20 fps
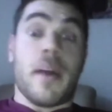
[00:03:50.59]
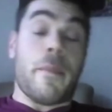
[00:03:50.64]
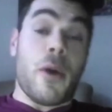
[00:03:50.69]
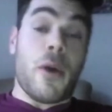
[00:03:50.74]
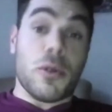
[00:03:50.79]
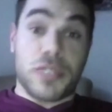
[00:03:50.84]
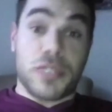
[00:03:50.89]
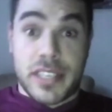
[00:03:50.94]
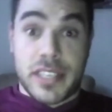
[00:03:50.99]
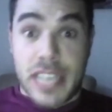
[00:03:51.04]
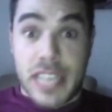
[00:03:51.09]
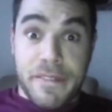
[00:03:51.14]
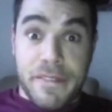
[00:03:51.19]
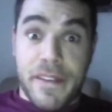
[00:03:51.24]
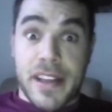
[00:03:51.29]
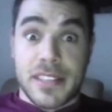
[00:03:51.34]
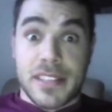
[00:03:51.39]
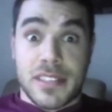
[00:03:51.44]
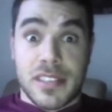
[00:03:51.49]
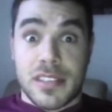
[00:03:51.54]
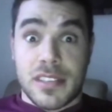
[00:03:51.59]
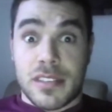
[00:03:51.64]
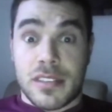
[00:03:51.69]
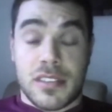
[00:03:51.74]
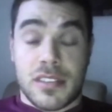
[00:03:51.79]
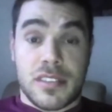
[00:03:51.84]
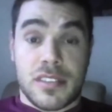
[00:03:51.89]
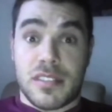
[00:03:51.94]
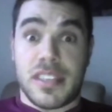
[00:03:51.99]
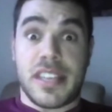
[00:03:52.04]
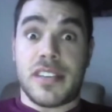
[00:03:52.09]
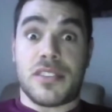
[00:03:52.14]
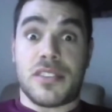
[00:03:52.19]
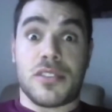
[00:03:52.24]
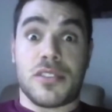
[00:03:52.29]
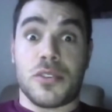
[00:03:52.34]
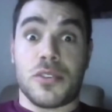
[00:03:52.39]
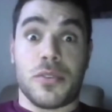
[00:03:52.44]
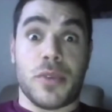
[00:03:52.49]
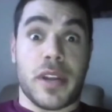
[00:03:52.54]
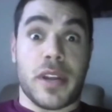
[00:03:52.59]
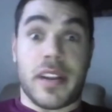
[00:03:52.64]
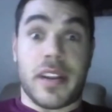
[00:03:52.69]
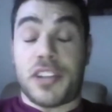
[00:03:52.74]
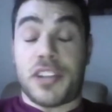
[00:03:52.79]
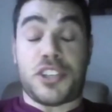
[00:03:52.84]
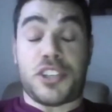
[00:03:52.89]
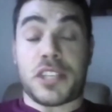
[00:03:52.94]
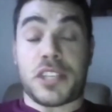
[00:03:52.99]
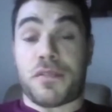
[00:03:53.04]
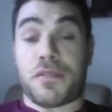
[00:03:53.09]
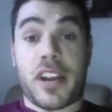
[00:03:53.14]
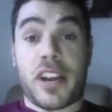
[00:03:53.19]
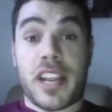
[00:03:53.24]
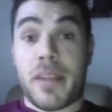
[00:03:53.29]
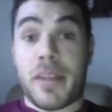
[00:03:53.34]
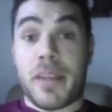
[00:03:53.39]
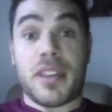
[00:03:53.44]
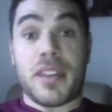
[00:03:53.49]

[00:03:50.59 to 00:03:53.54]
opposing defenses need to adjust for him,